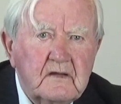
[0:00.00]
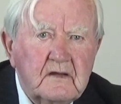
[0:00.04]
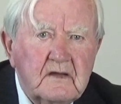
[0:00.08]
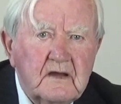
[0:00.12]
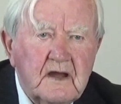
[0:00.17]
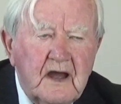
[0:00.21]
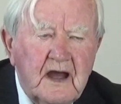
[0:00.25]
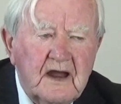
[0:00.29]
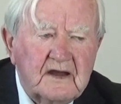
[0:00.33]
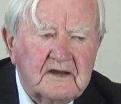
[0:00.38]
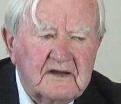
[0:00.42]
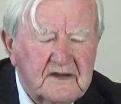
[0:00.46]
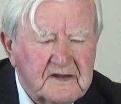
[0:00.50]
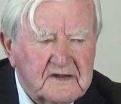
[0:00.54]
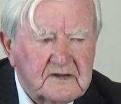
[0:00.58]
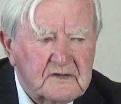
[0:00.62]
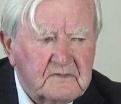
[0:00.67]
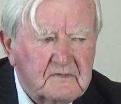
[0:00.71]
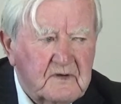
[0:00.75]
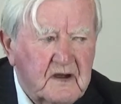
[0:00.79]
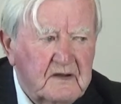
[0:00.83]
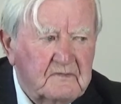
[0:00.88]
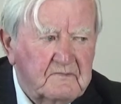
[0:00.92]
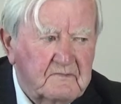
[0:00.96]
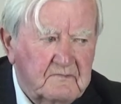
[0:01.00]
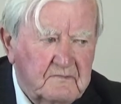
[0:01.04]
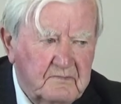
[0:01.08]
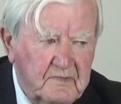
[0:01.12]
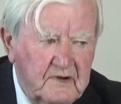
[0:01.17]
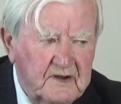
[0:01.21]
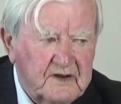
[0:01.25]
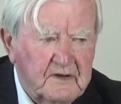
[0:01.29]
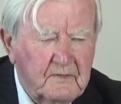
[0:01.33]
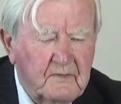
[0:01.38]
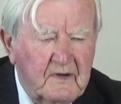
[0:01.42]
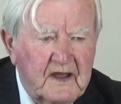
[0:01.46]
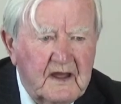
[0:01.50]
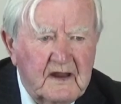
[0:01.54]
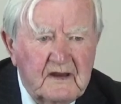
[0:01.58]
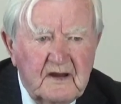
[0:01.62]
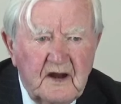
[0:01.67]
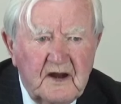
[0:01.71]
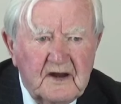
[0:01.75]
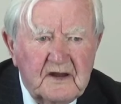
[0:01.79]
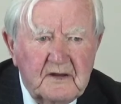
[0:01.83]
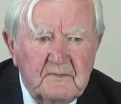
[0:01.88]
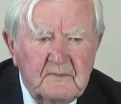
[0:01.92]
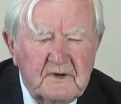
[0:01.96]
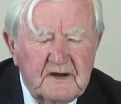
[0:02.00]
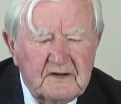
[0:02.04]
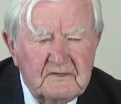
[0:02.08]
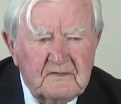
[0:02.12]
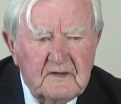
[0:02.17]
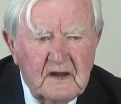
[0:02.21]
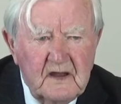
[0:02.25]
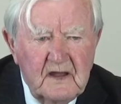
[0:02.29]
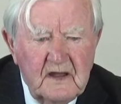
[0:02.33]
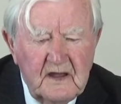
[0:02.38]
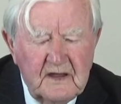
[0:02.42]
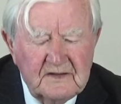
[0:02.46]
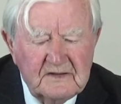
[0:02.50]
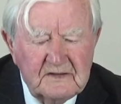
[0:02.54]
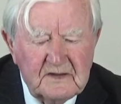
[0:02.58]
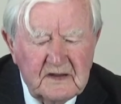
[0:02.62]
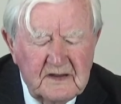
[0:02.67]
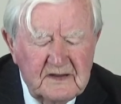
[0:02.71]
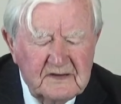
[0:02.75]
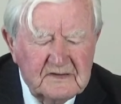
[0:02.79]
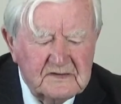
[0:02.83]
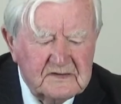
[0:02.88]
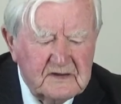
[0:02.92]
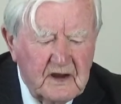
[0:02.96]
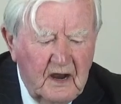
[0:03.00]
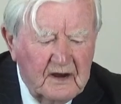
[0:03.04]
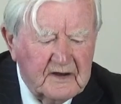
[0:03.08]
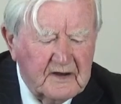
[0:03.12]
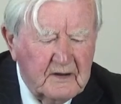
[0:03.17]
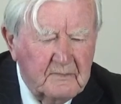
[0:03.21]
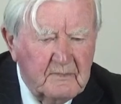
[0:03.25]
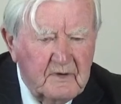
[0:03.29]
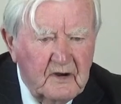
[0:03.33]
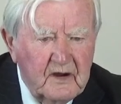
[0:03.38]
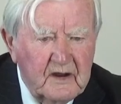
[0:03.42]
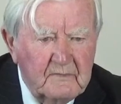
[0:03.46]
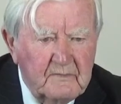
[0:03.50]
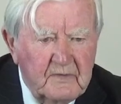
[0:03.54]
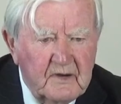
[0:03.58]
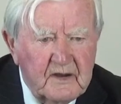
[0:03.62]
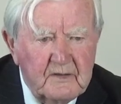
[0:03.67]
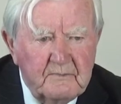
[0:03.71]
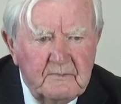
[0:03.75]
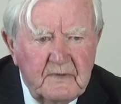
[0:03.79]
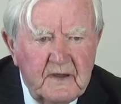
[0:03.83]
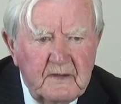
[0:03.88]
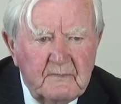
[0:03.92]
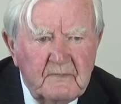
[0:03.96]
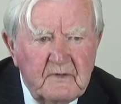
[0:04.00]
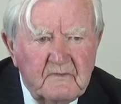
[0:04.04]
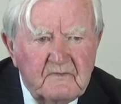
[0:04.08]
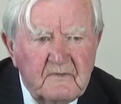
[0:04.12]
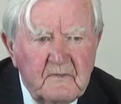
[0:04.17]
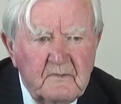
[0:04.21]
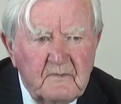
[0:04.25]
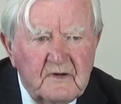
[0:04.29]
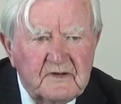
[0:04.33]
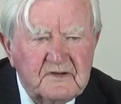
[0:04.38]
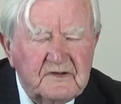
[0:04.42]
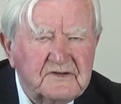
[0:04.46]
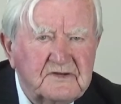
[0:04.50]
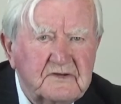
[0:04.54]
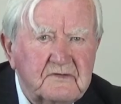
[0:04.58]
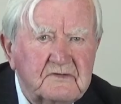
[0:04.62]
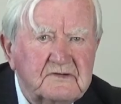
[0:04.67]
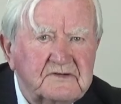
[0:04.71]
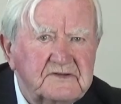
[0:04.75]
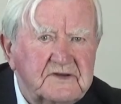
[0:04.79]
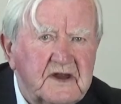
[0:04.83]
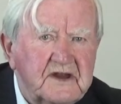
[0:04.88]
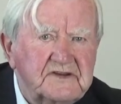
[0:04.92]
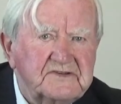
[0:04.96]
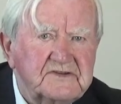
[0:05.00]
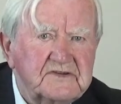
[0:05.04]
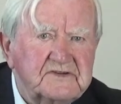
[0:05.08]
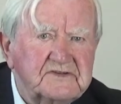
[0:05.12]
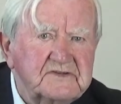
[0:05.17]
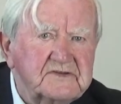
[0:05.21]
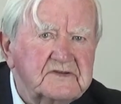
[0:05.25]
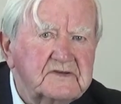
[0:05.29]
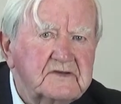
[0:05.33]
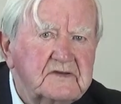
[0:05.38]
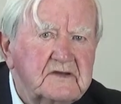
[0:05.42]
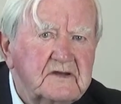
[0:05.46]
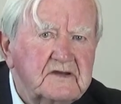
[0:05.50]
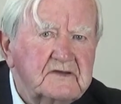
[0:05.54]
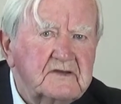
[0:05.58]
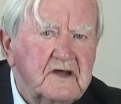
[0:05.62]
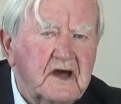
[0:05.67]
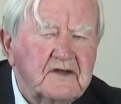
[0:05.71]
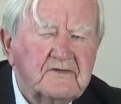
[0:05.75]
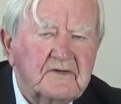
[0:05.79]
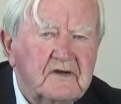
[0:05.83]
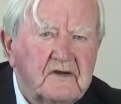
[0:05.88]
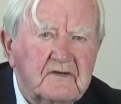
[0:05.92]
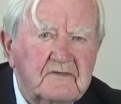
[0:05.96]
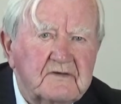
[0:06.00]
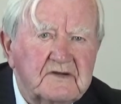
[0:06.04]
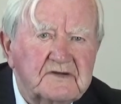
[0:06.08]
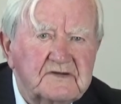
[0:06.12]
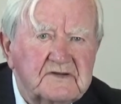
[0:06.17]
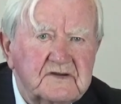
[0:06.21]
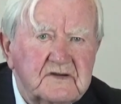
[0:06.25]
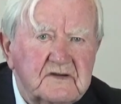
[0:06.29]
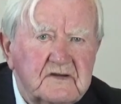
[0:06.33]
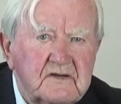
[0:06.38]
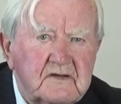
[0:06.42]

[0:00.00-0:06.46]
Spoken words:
And this is when, by the way, a lot of them is occupied by people from other jurisdictions, not Irish.